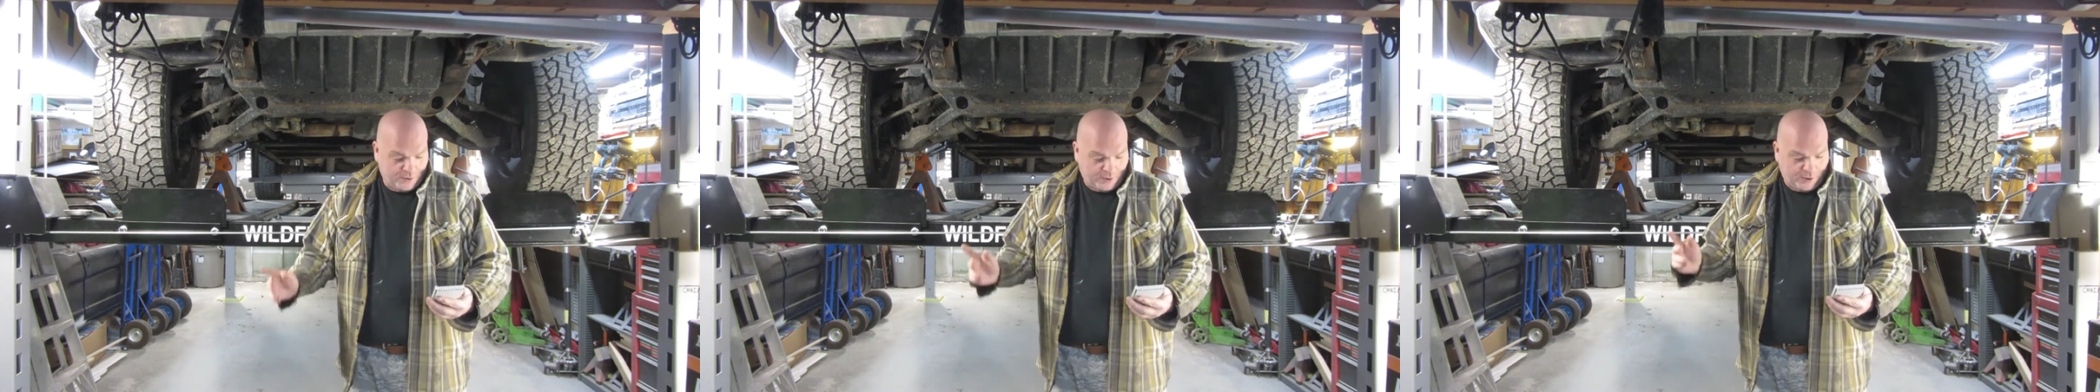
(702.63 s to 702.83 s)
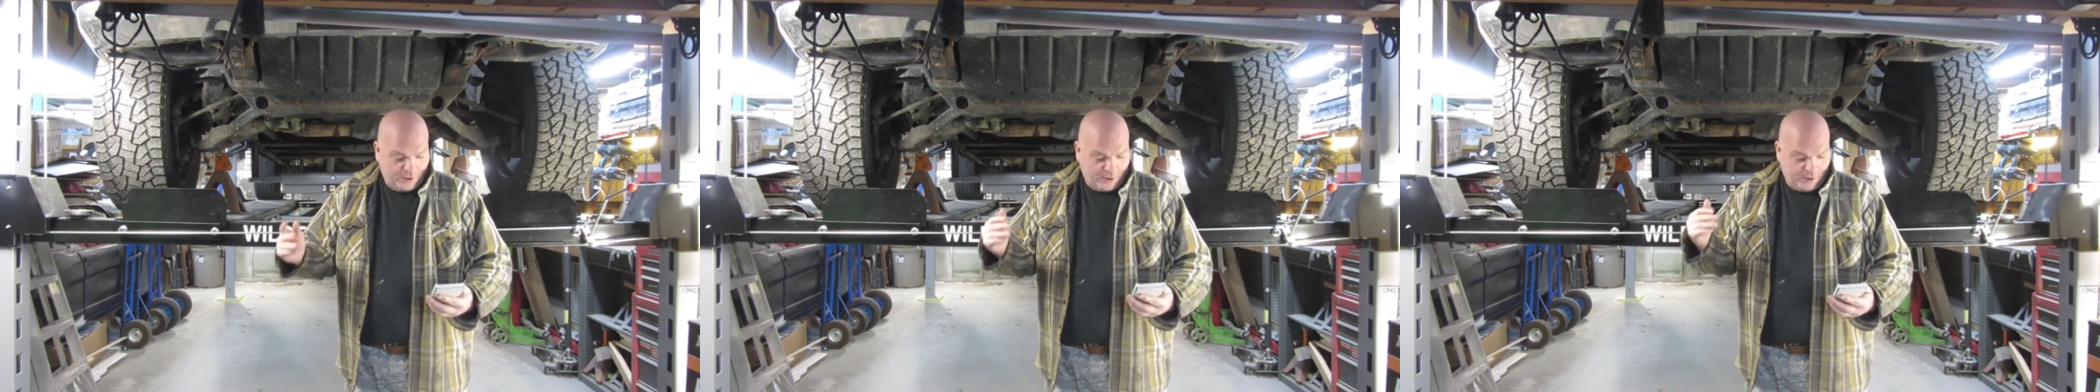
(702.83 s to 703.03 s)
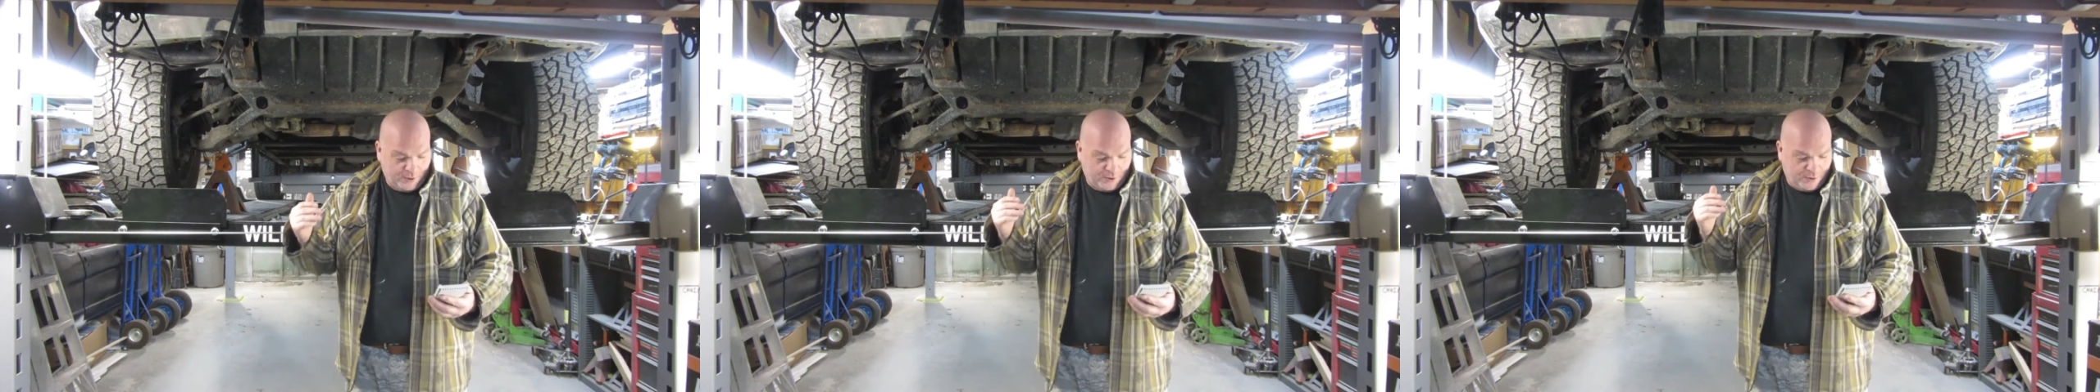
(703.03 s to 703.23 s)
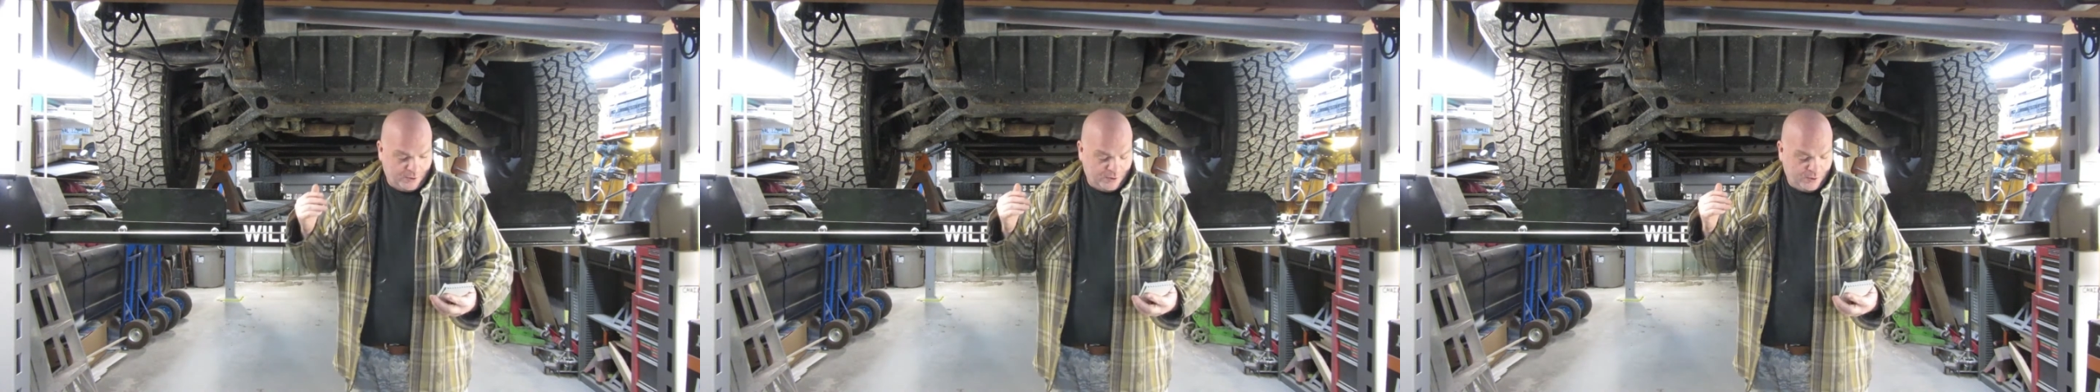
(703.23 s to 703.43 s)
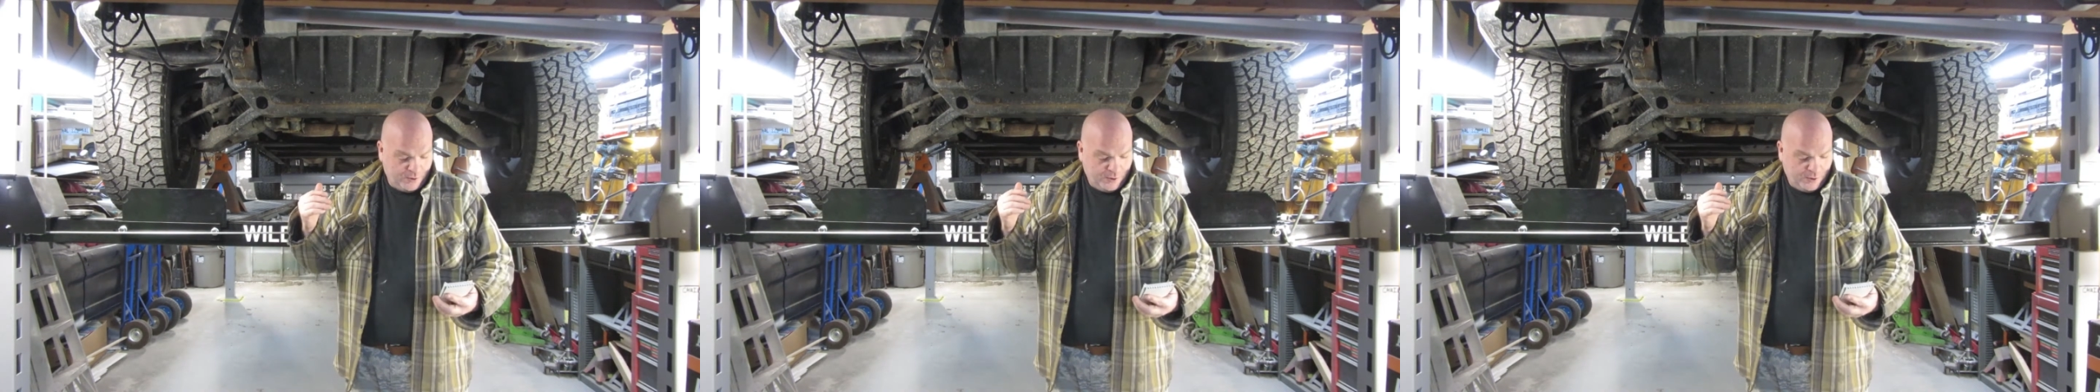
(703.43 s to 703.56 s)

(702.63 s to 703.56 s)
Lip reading: And